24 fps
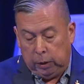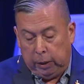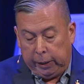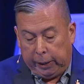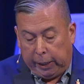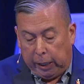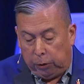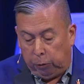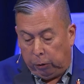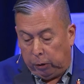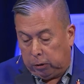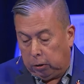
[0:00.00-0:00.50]

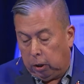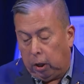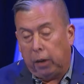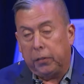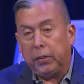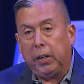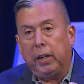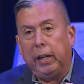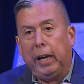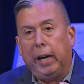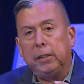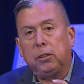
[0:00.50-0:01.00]
Can you recall
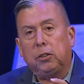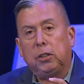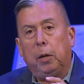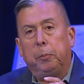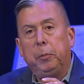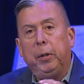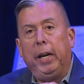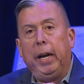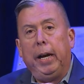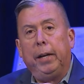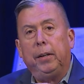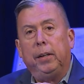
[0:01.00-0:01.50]
the last time
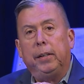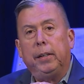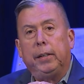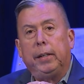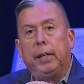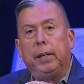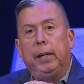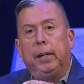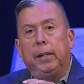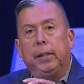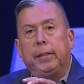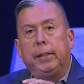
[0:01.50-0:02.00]
you had an
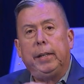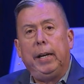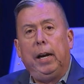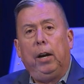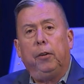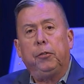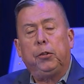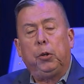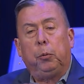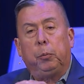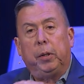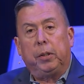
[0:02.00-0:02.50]

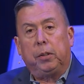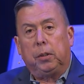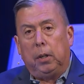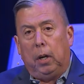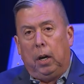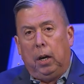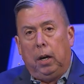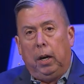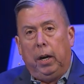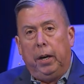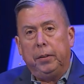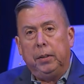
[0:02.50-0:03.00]
encounter with
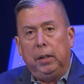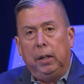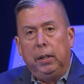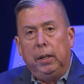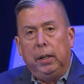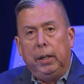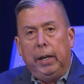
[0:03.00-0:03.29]
God